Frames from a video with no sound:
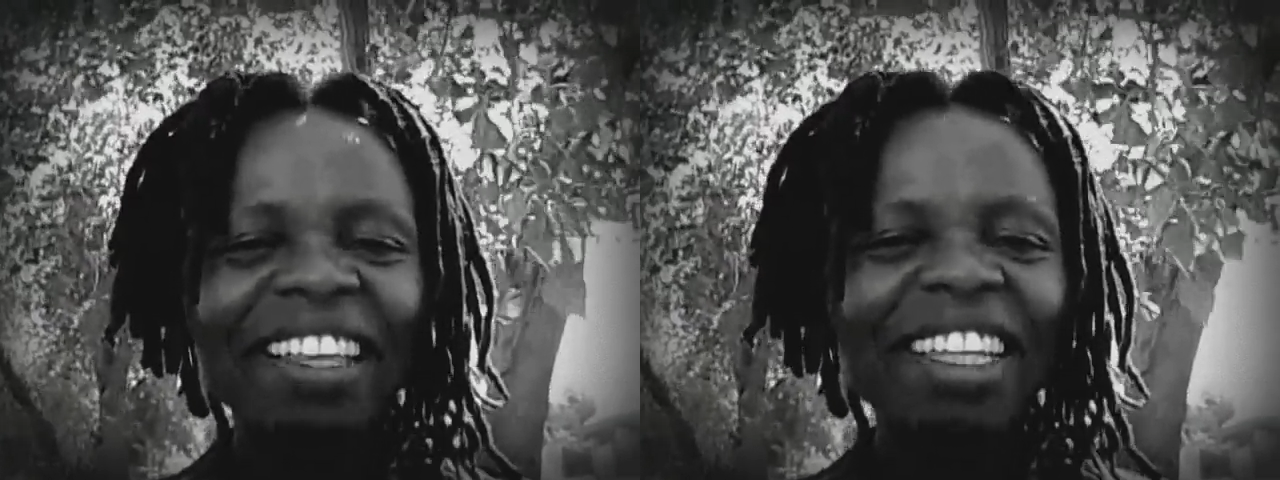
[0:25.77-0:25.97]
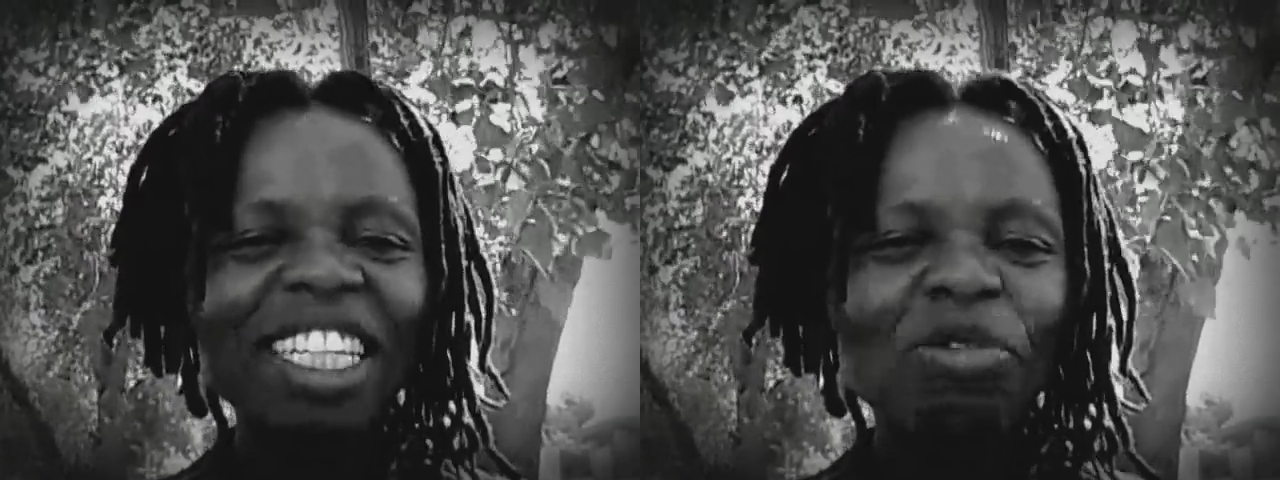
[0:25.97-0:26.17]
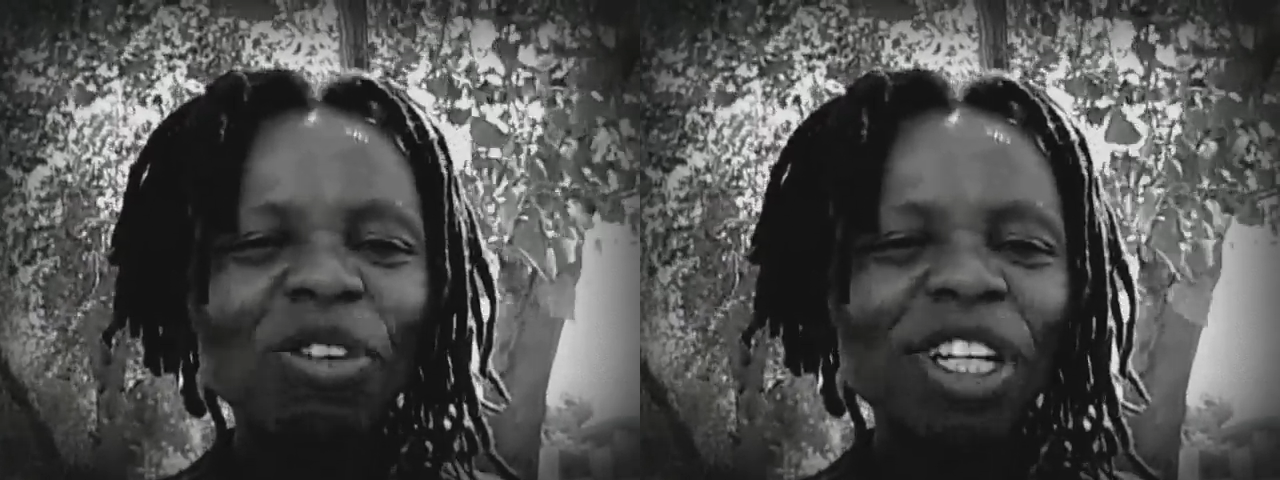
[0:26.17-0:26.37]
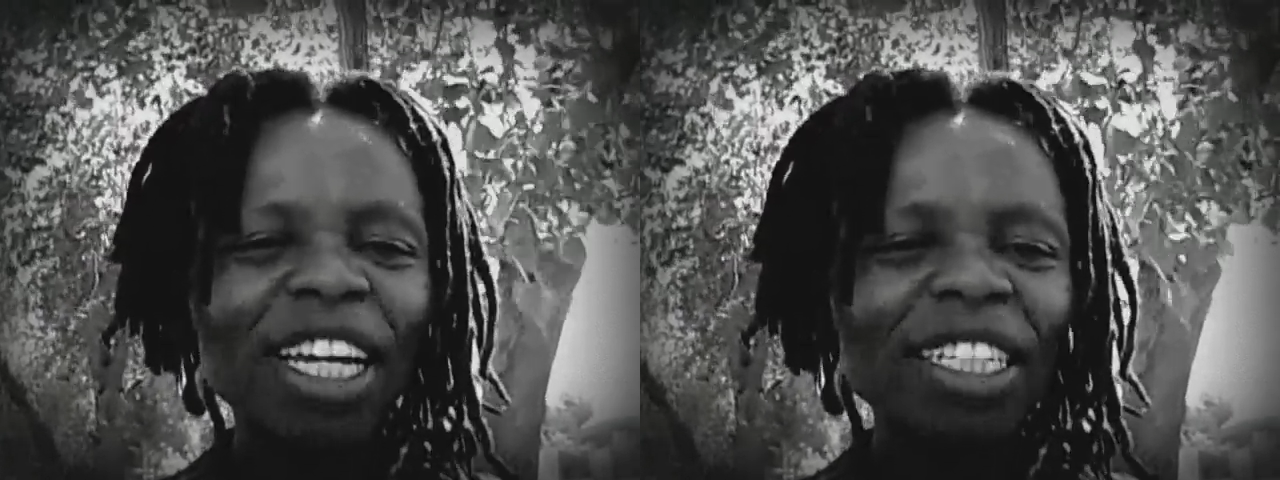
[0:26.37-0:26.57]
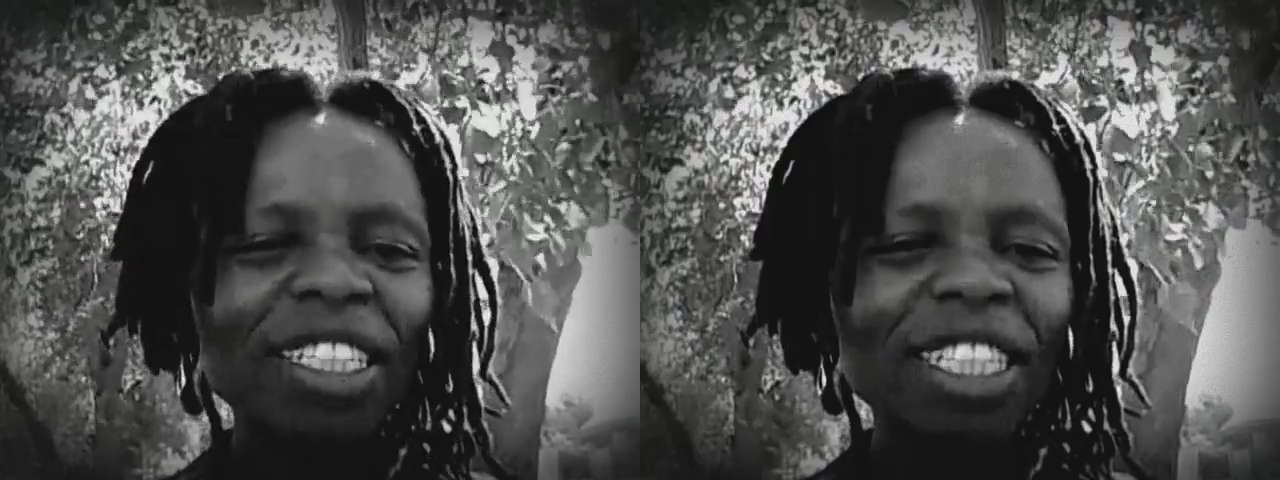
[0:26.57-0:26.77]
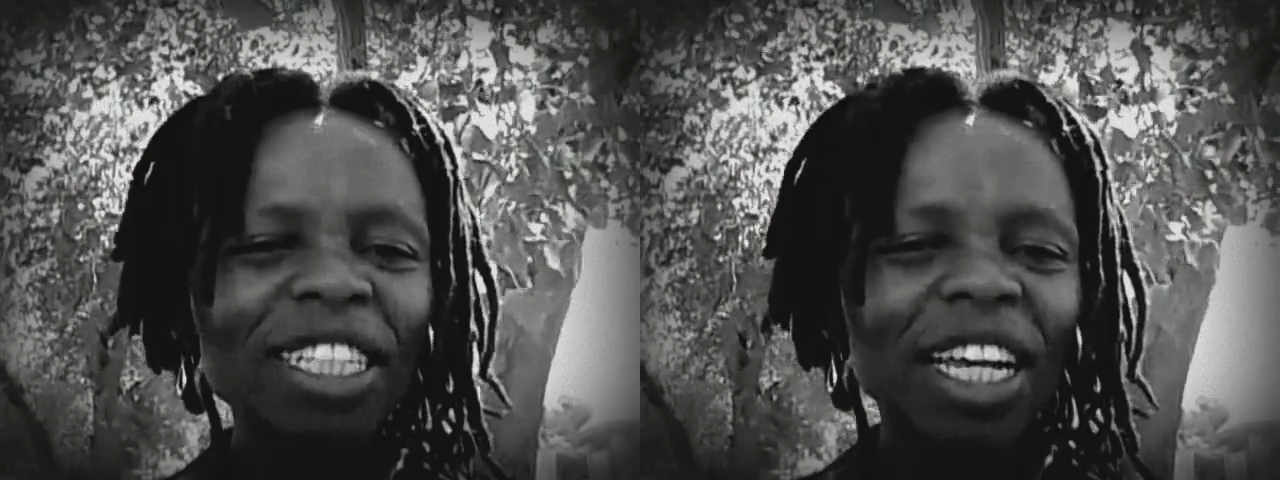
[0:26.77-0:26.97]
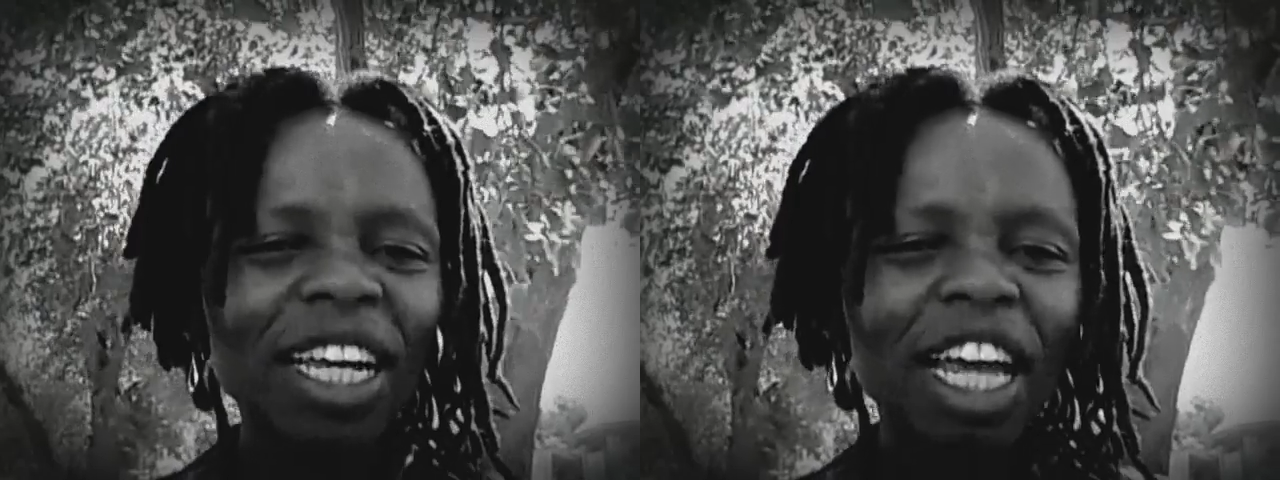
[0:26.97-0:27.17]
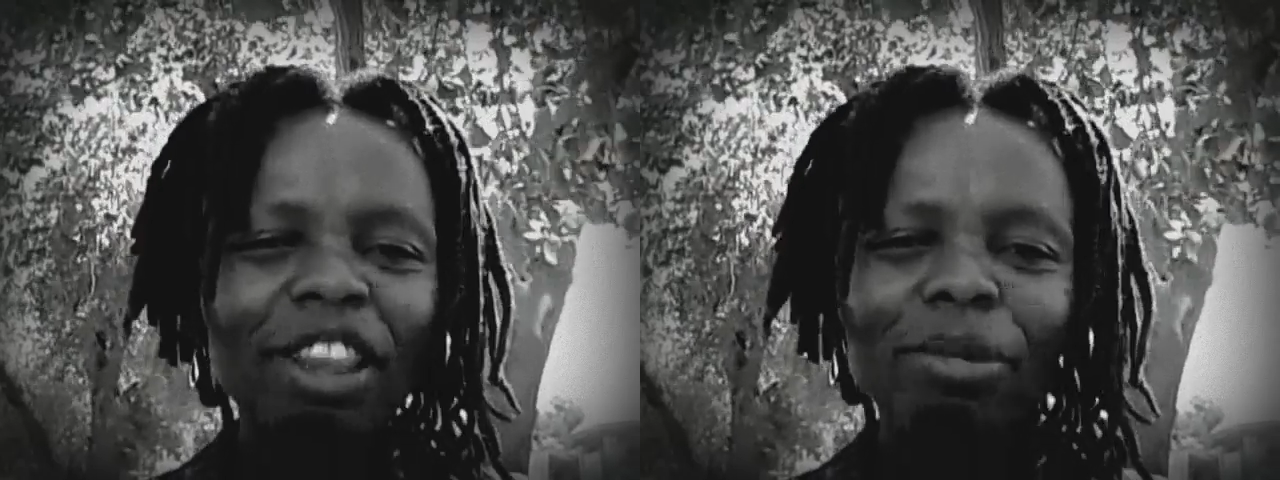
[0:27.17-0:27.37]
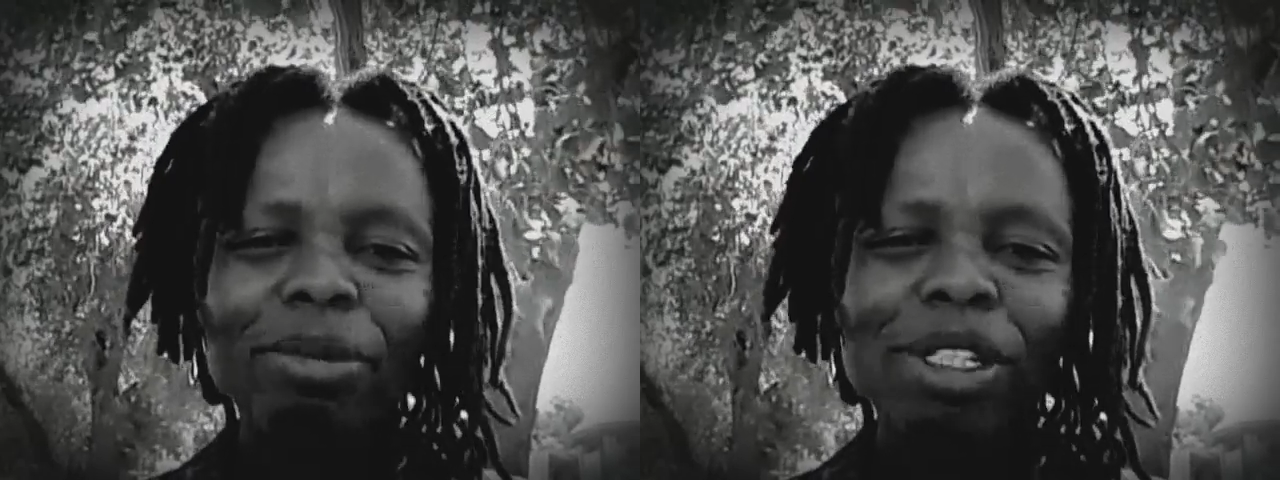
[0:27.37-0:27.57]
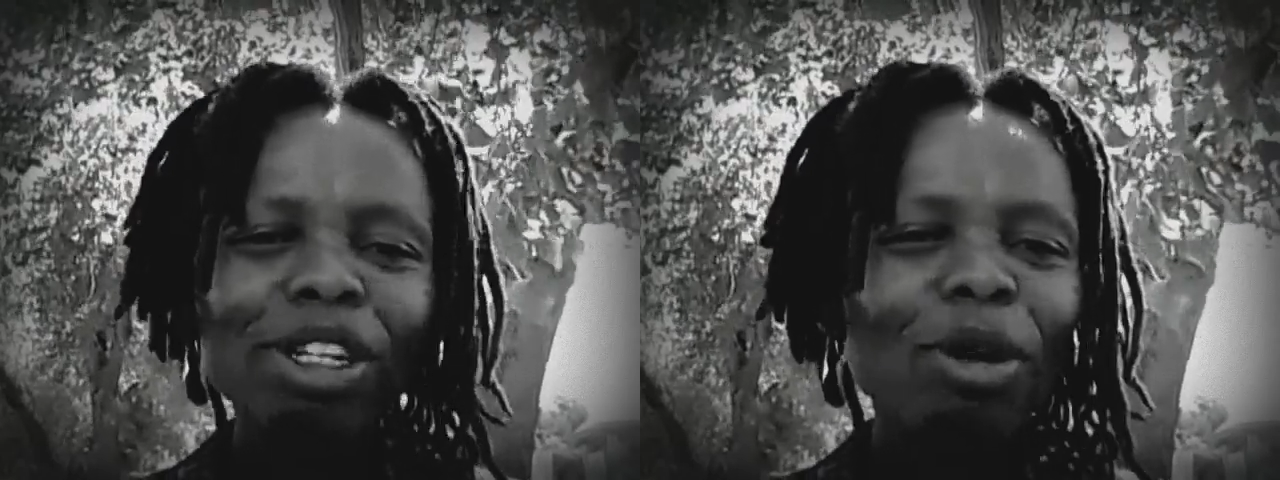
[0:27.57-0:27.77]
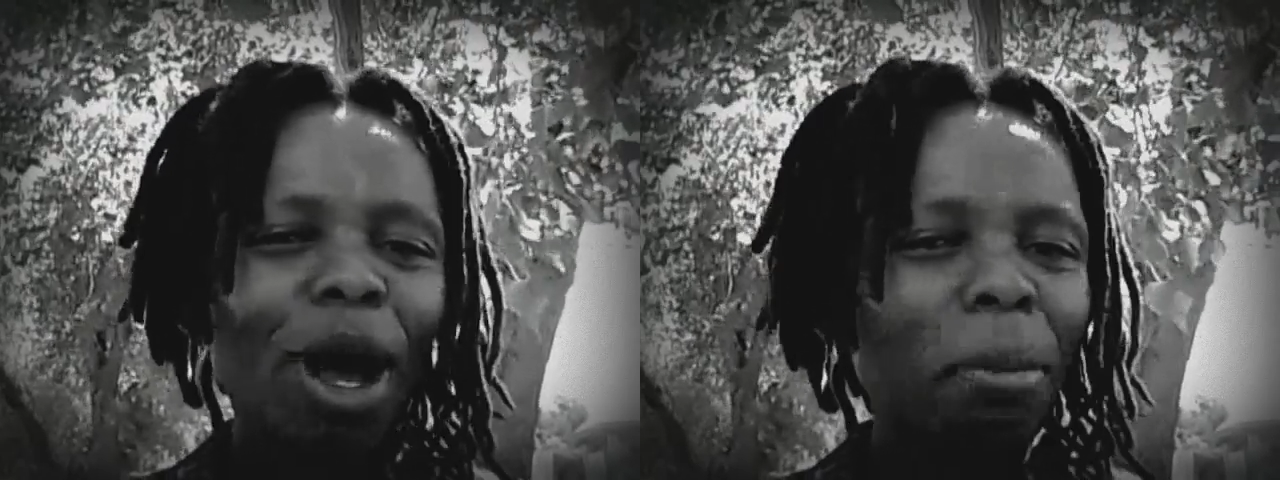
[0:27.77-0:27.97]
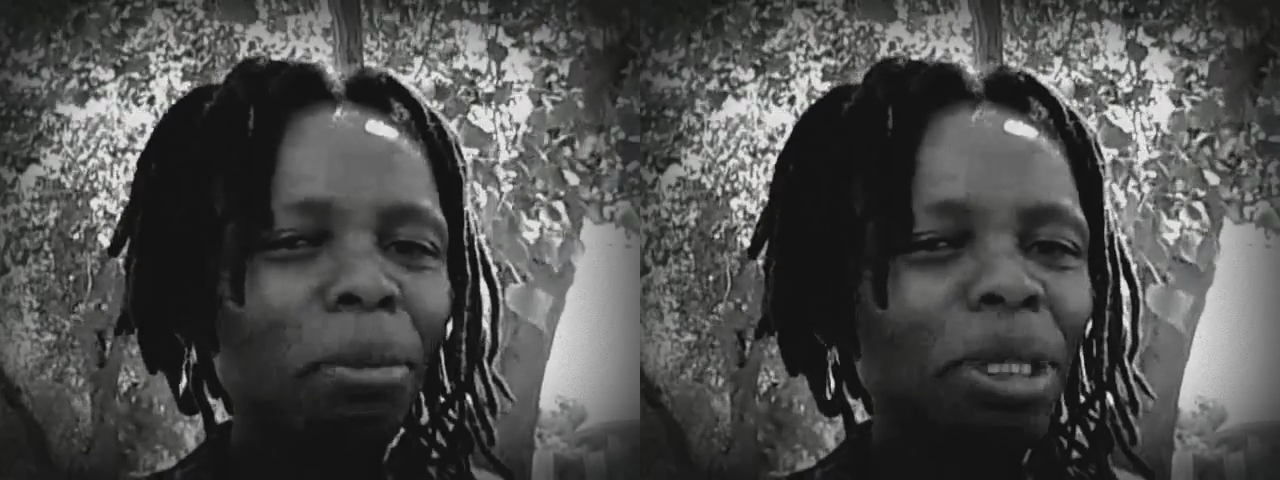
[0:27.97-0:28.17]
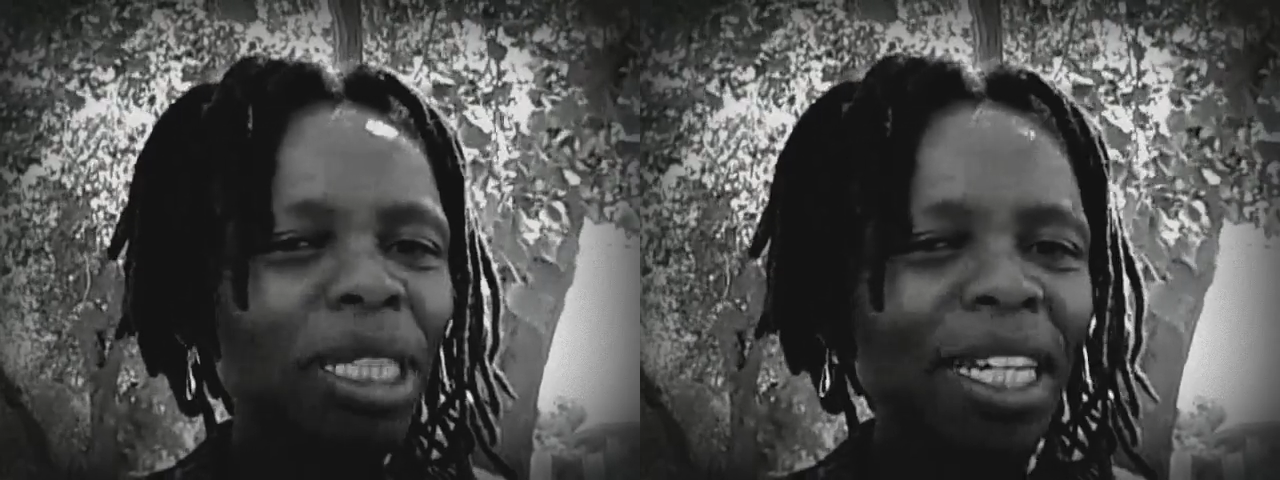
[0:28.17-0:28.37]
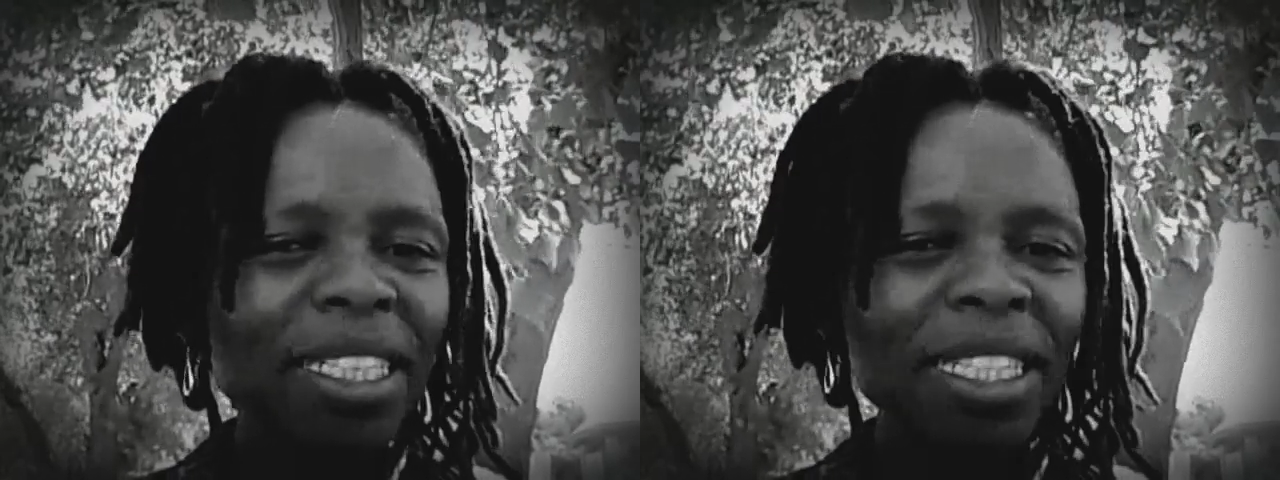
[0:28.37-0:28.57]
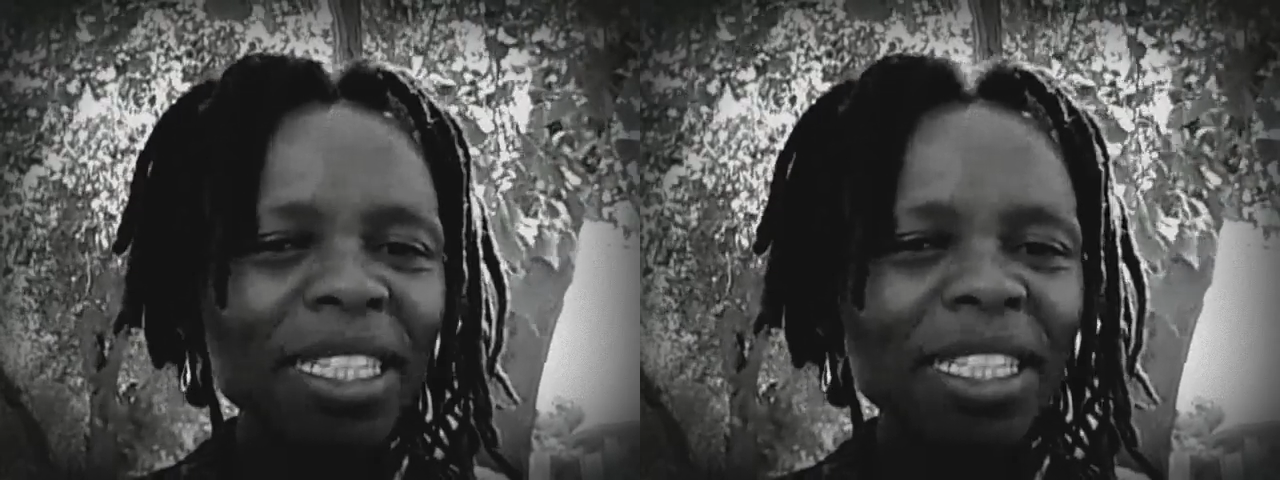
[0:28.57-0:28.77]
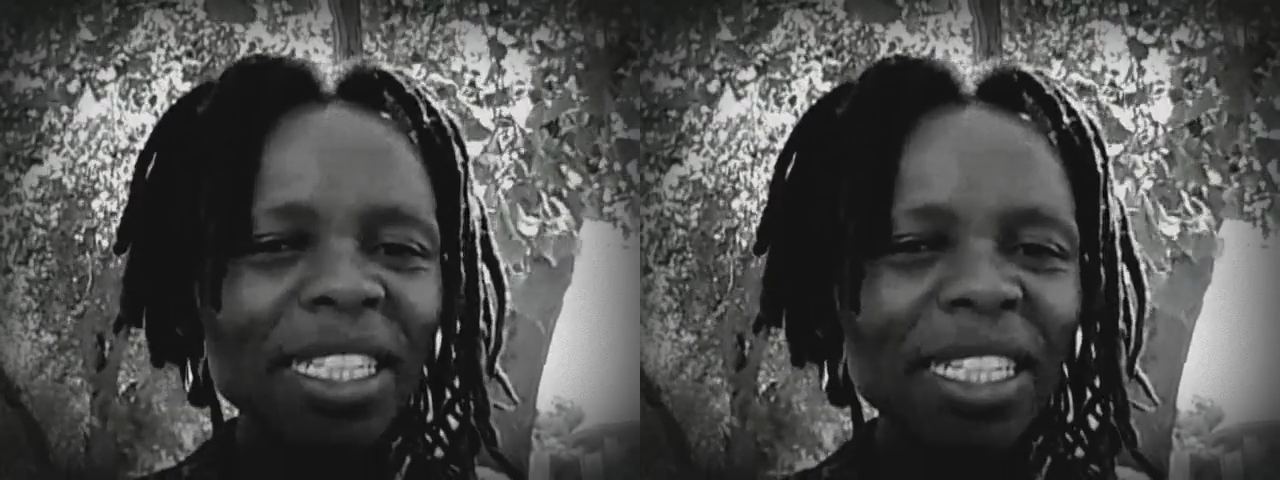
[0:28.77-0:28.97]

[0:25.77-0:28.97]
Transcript: In this village, there was no ambulance.